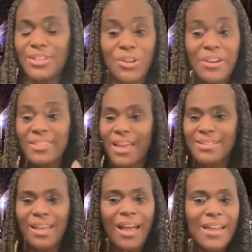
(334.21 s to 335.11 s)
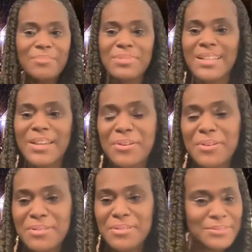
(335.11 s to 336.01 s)
During that time,
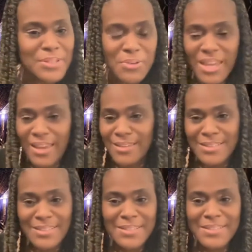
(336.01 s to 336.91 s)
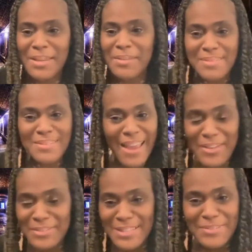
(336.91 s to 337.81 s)
single, no kids. Same thing now,
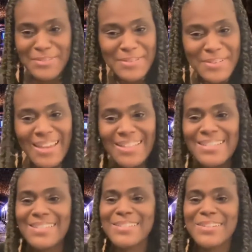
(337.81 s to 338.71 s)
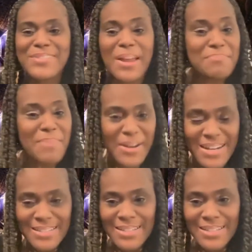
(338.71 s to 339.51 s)
single, no kids, not married.